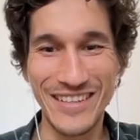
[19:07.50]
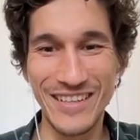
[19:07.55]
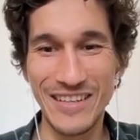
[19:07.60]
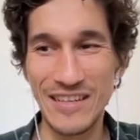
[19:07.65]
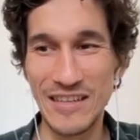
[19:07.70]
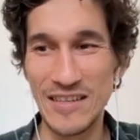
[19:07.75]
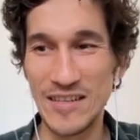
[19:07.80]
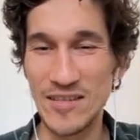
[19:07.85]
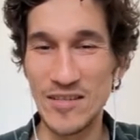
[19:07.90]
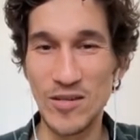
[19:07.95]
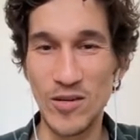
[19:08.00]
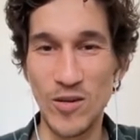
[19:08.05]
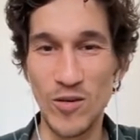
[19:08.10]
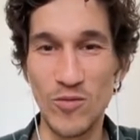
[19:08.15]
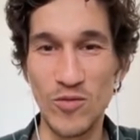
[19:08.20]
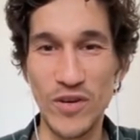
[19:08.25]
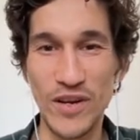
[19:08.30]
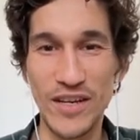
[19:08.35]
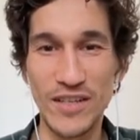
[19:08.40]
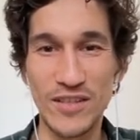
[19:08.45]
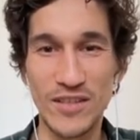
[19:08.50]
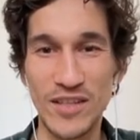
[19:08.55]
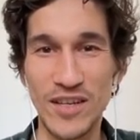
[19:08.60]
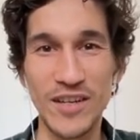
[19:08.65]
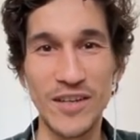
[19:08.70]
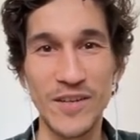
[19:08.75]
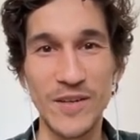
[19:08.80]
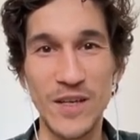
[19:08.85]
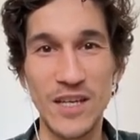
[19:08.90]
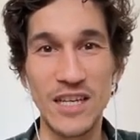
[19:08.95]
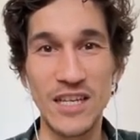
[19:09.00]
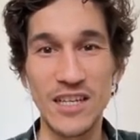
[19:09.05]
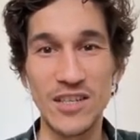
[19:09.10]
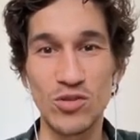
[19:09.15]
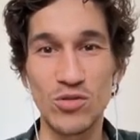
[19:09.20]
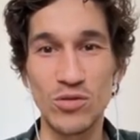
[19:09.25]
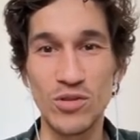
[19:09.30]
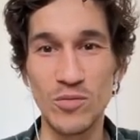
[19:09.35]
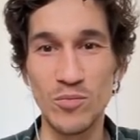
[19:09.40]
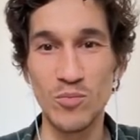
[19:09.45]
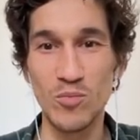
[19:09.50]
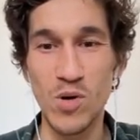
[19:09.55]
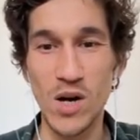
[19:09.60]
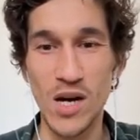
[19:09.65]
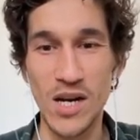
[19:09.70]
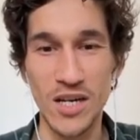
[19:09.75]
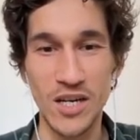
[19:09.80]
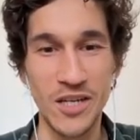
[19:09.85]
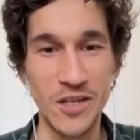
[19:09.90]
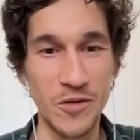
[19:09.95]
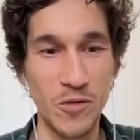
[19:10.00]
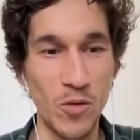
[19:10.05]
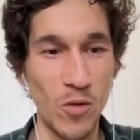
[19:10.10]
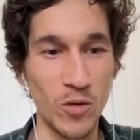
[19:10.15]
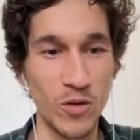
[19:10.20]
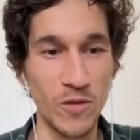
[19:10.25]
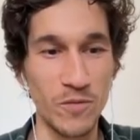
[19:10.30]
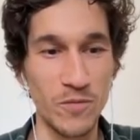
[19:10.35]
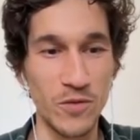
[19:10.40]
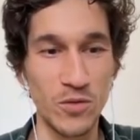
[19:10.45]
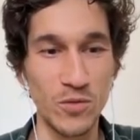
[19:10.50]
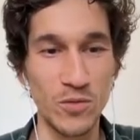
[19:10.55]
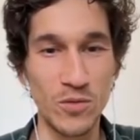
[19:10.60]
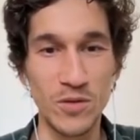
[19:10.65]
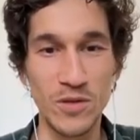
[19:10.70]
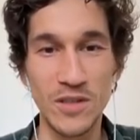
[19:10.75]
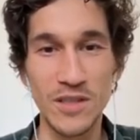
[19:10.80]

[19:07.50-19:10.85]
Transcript: No, right? Okay, I should embargo all of you.